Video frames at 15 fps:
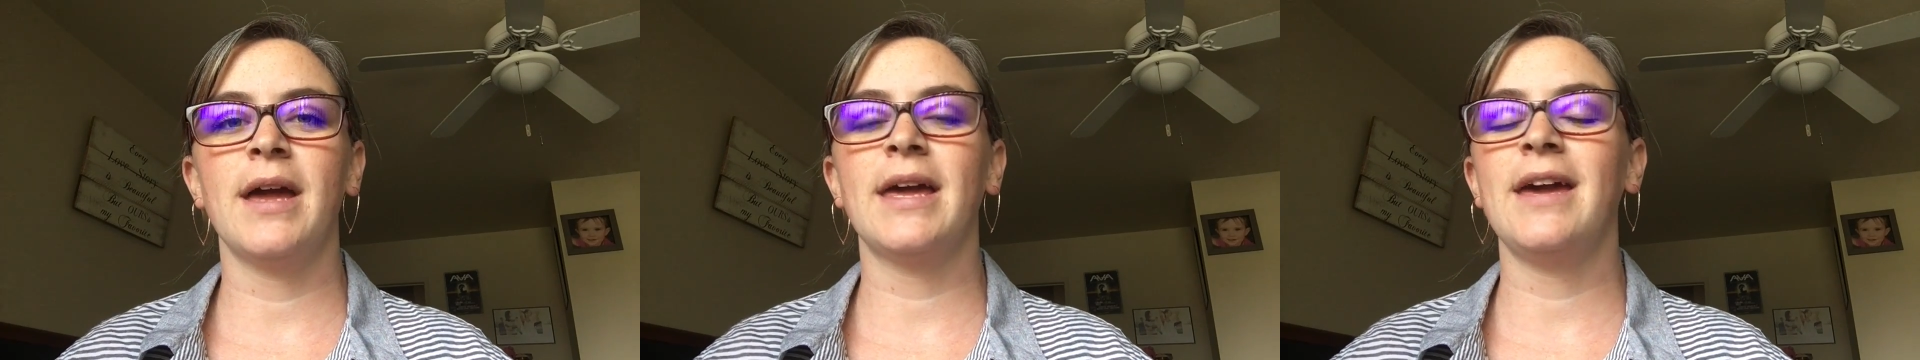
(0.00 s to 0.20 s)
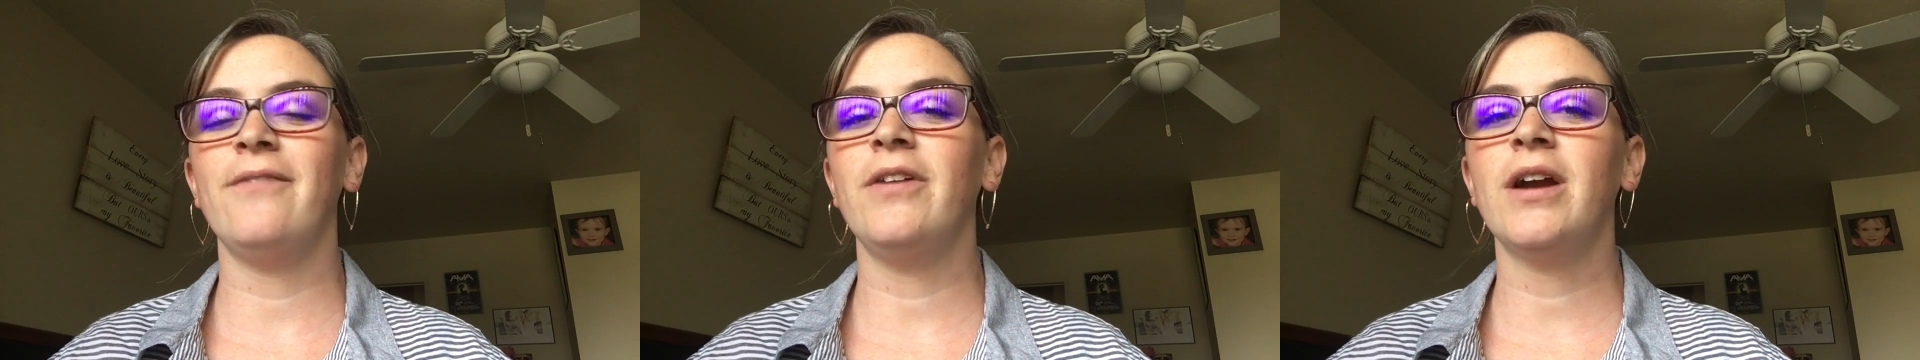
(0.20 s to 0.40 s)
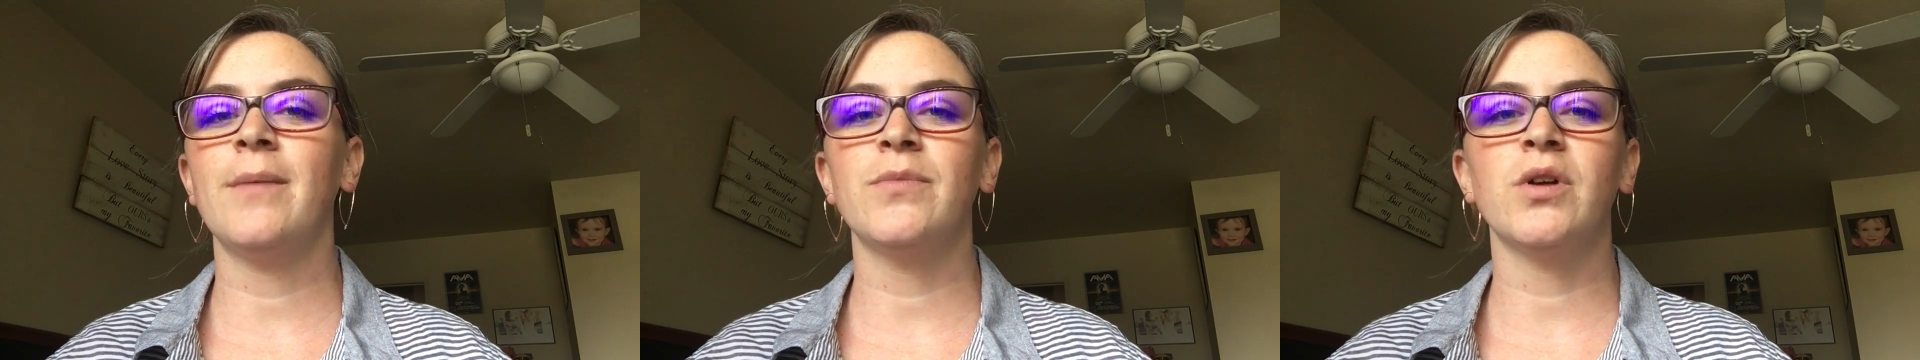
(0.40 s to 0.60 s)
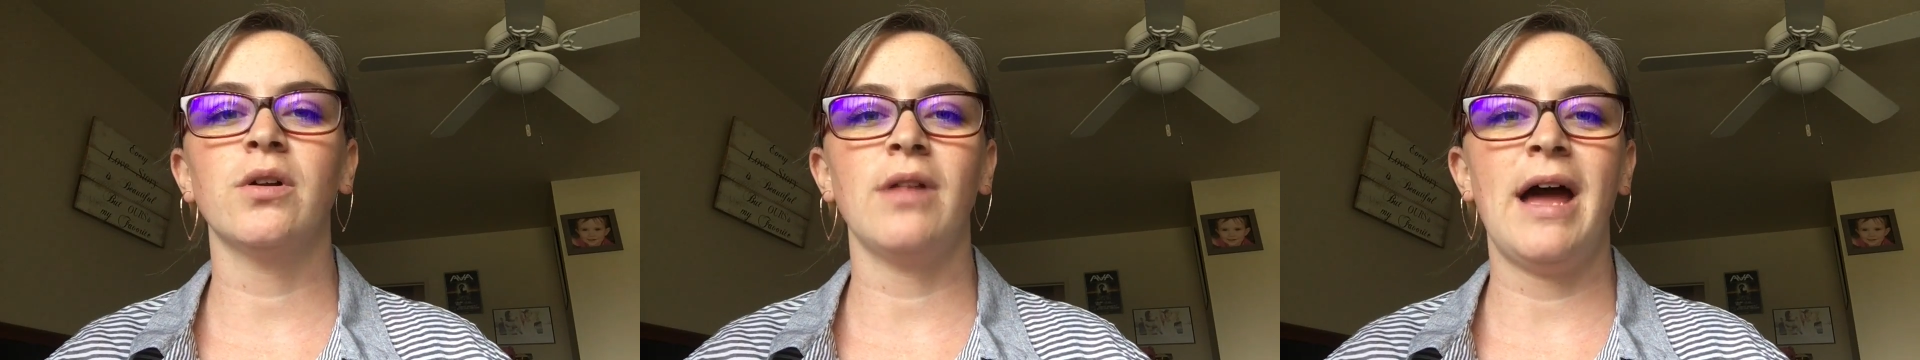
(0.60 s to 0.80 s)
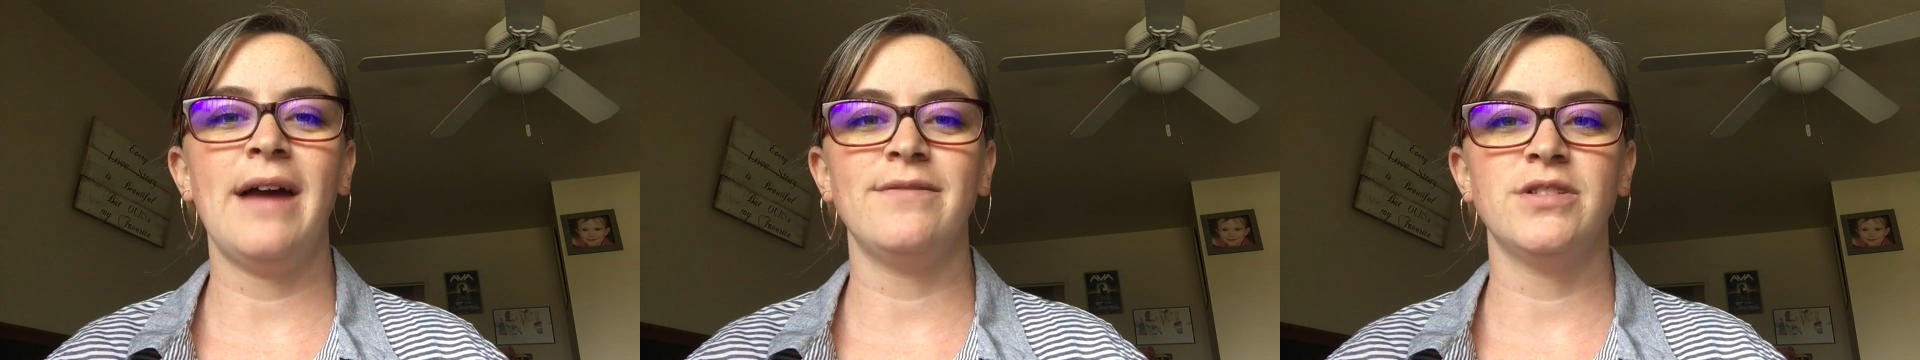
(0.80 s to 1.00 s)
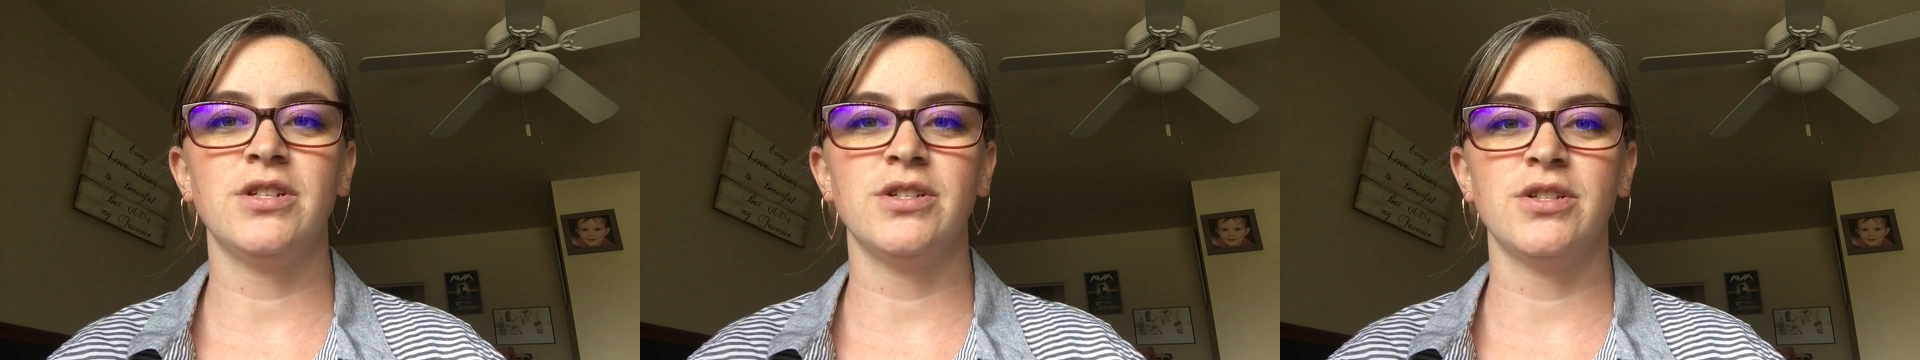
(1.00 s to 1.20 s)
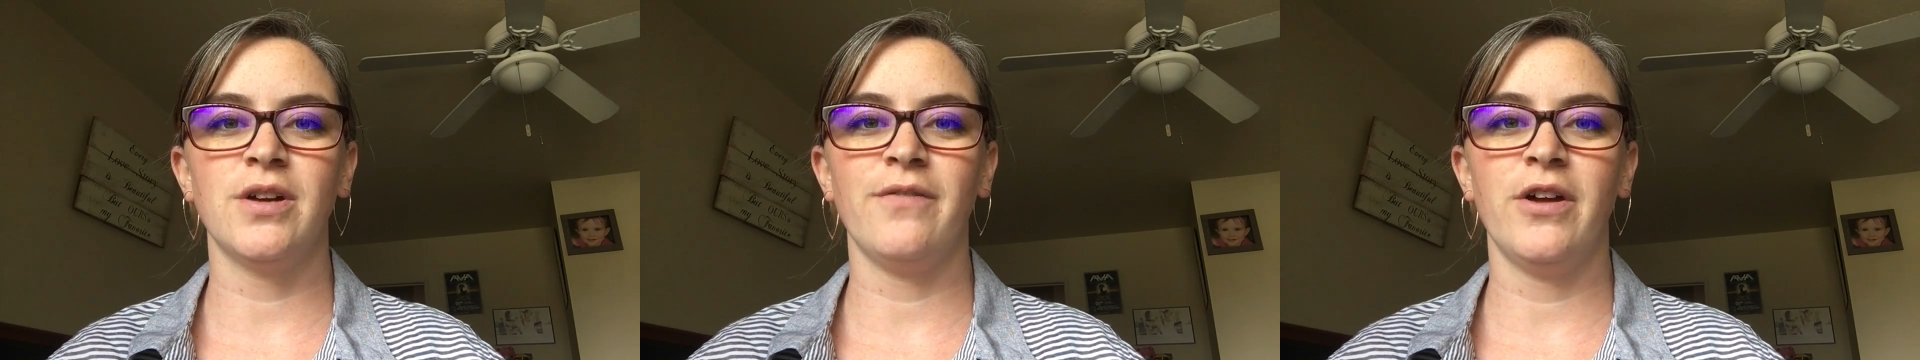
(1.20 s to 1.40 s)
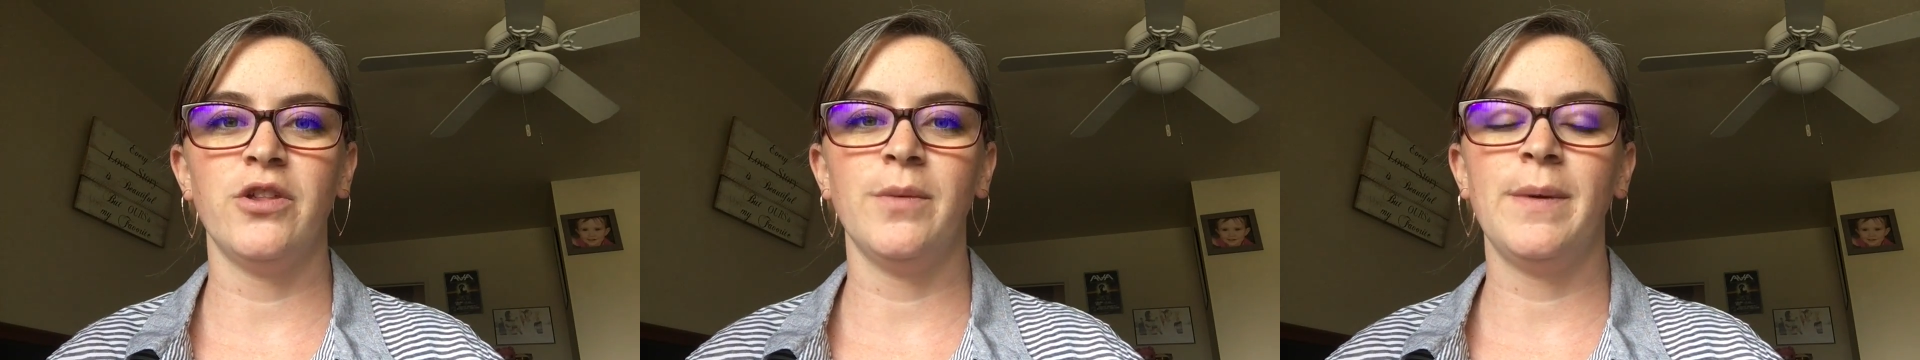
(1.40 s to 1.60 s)
giving up their lives to
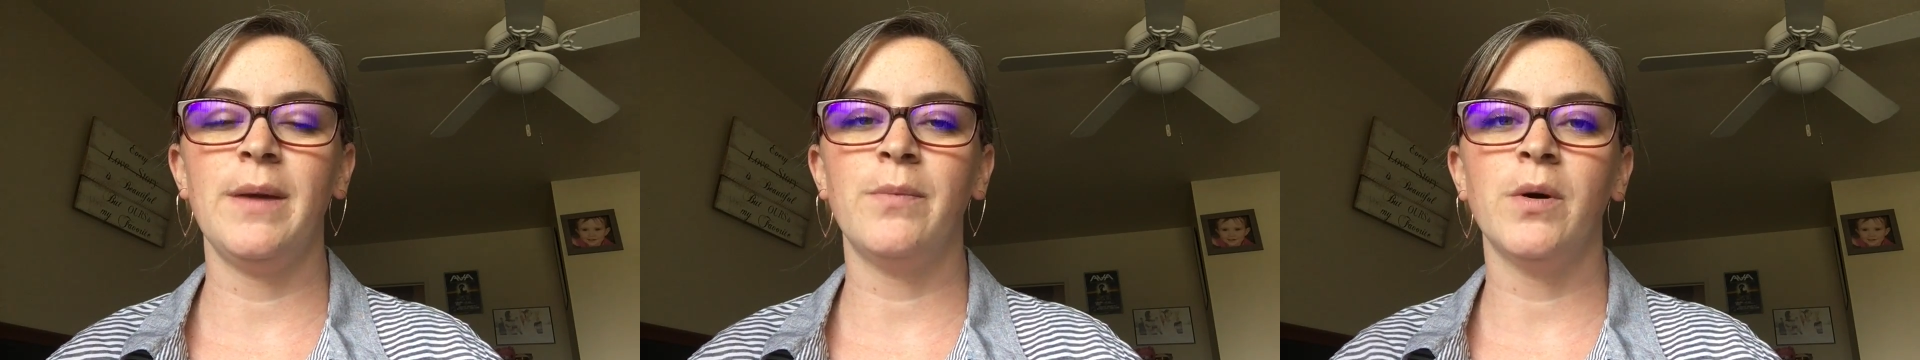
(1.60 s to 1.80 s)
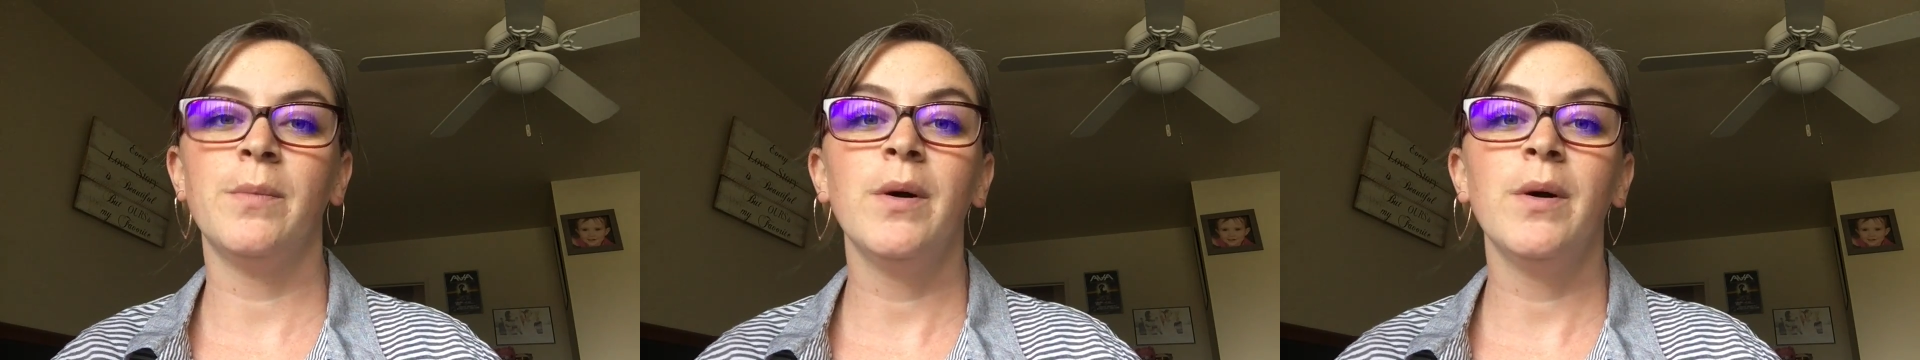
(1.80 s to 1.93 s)
serve other people,